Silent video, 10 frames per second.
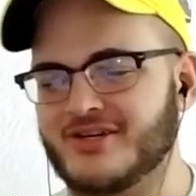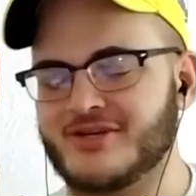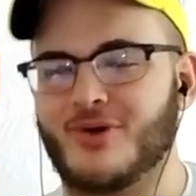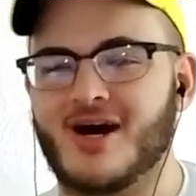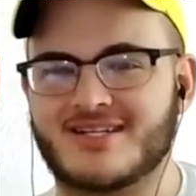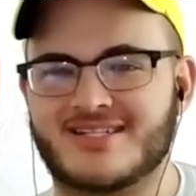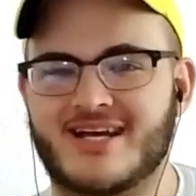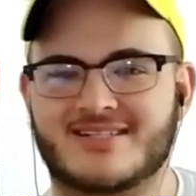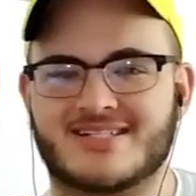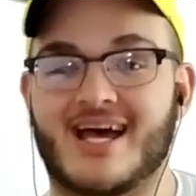He walks
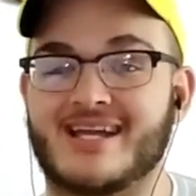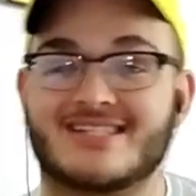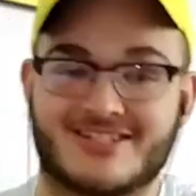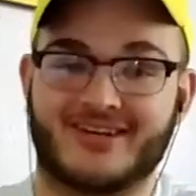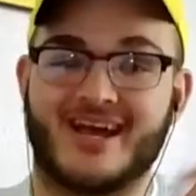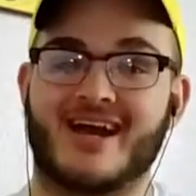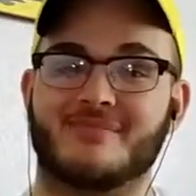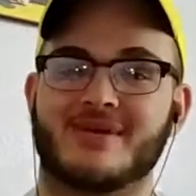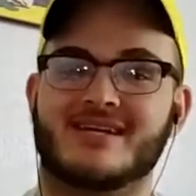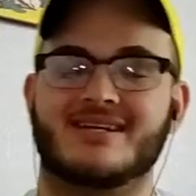outside, he's still
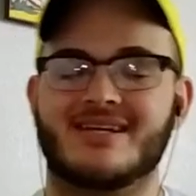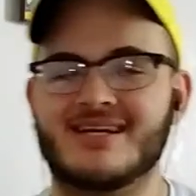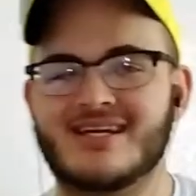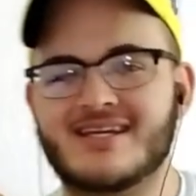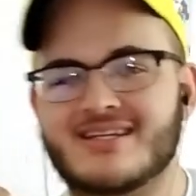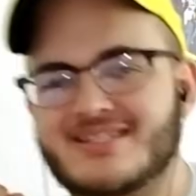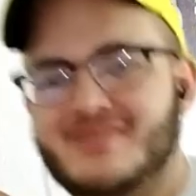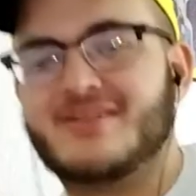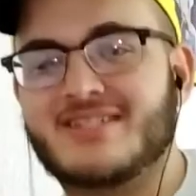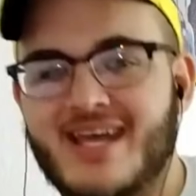got him in. He doesn't
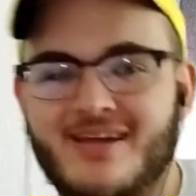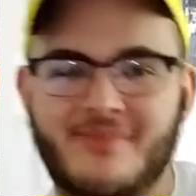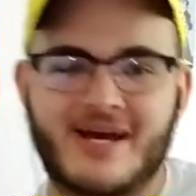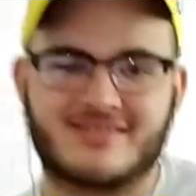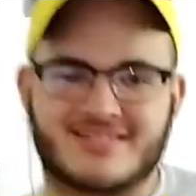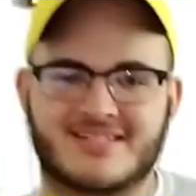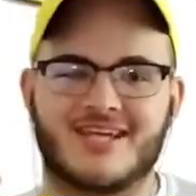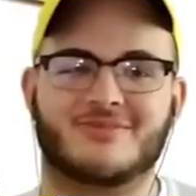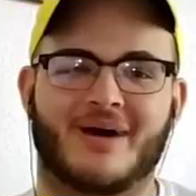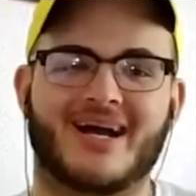even take him out to
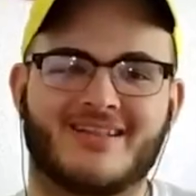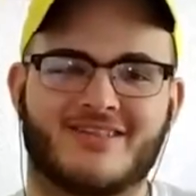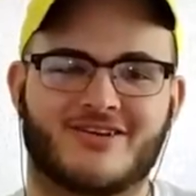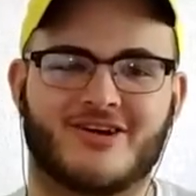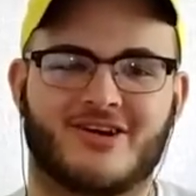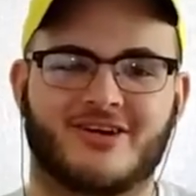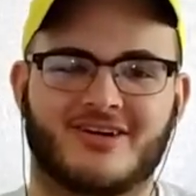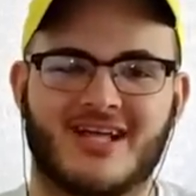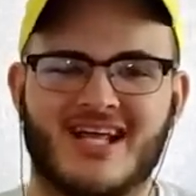say goodbye to the girl.